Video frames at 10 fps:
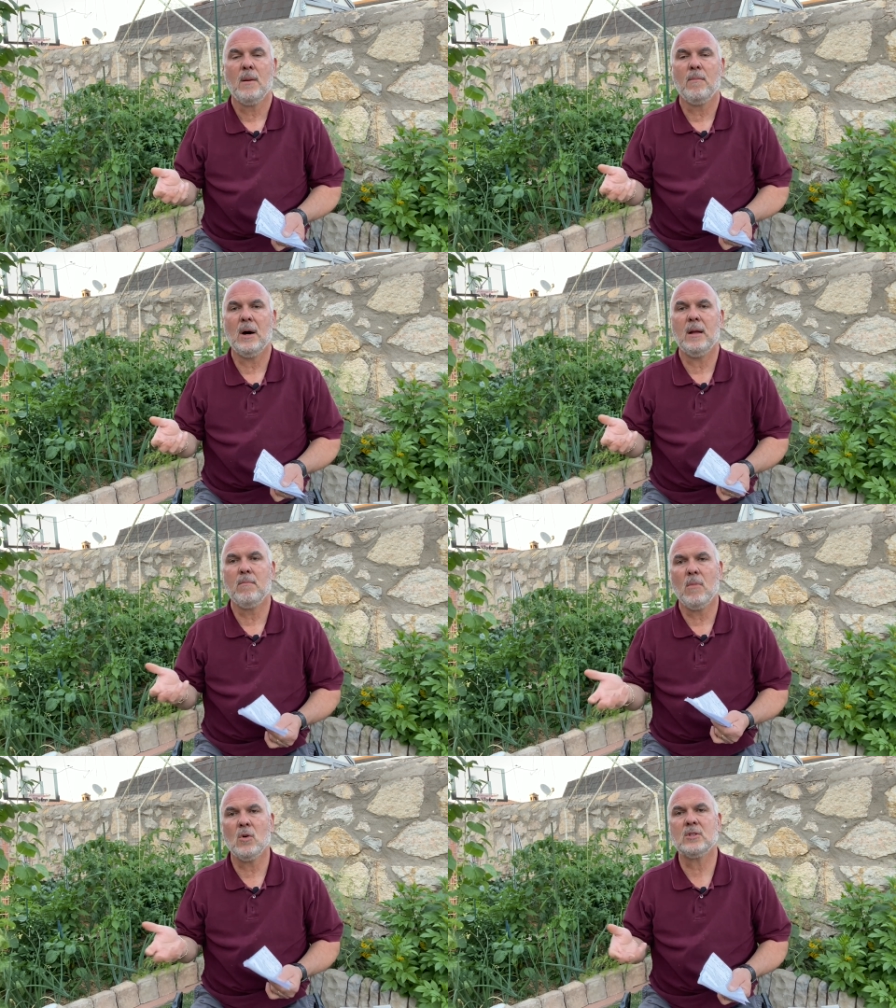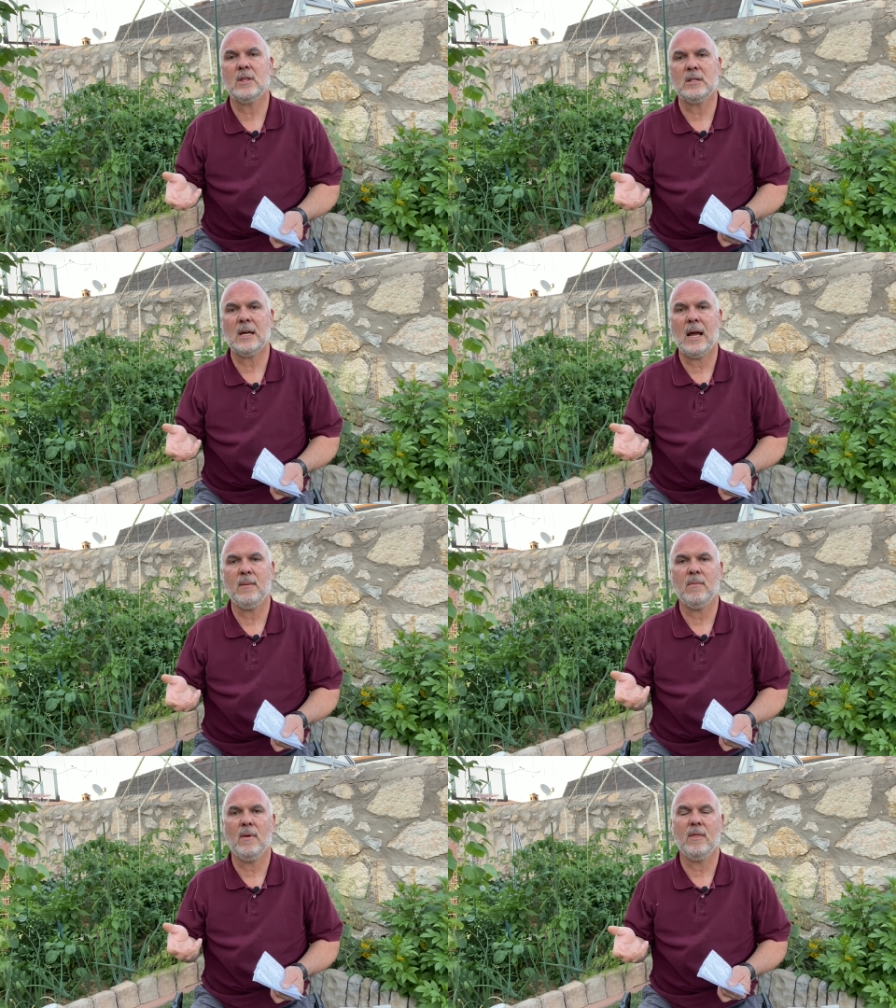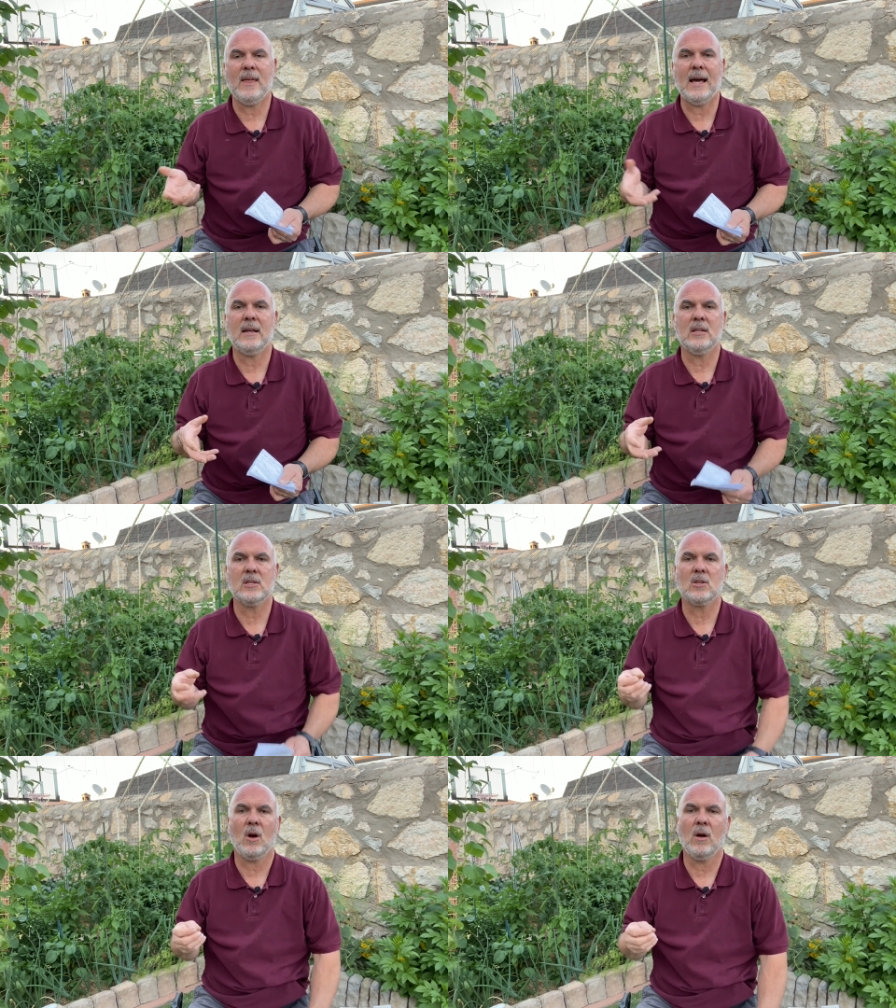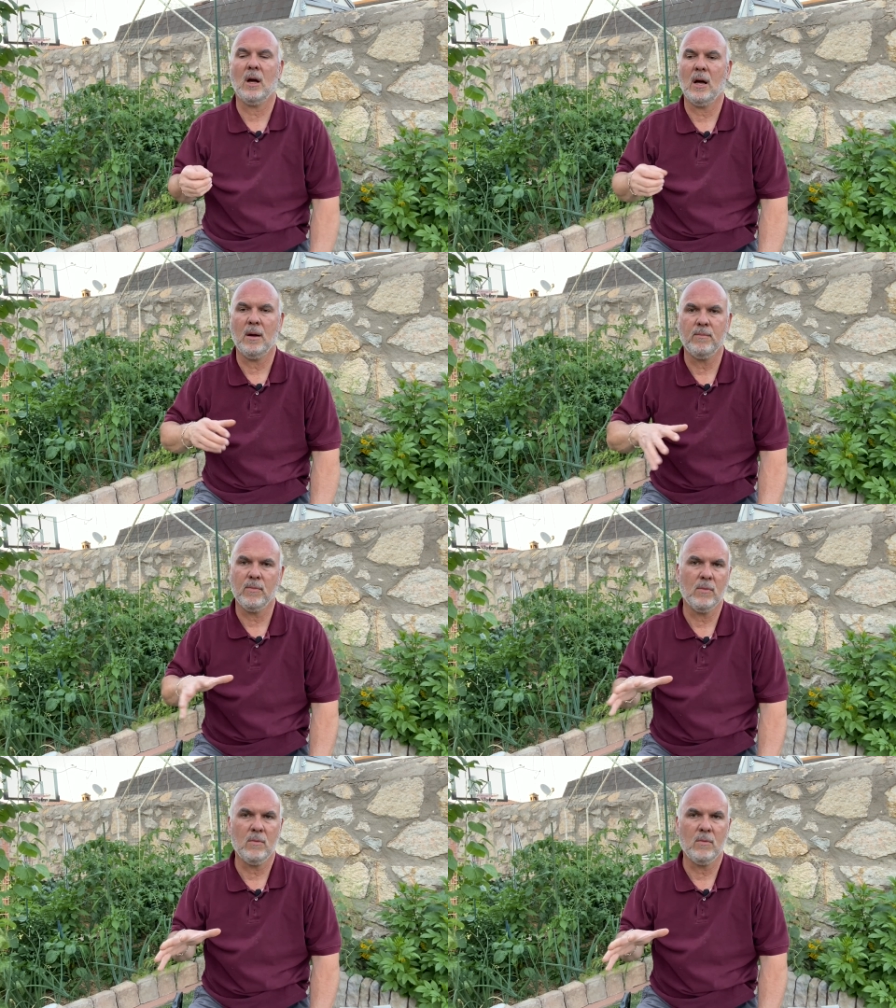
But most of the time that is um,